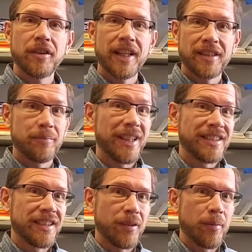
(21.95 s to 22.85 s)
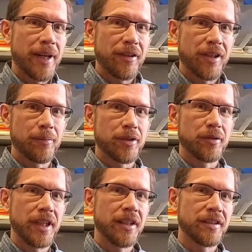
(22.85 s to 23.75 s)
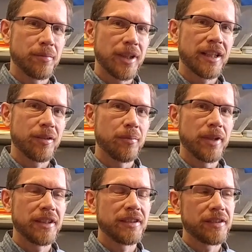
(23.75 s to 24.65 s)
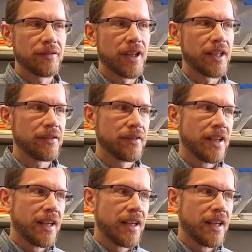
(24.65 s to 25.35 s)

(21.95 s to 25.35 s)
So that's basically what biochemistry is, molecular basis of life.